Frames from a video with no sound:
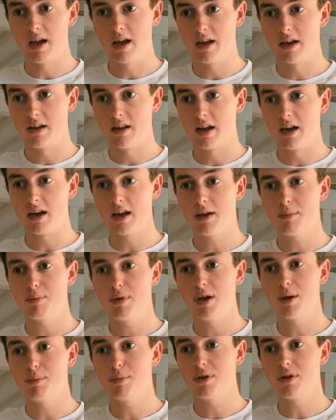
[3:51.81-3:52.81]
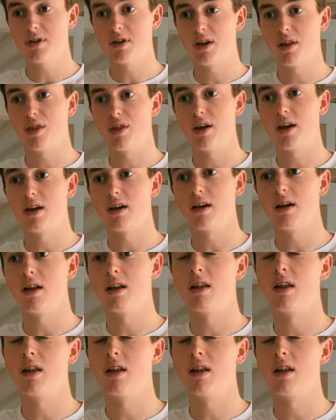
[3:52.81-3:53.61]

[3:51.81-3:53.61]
and they get people to think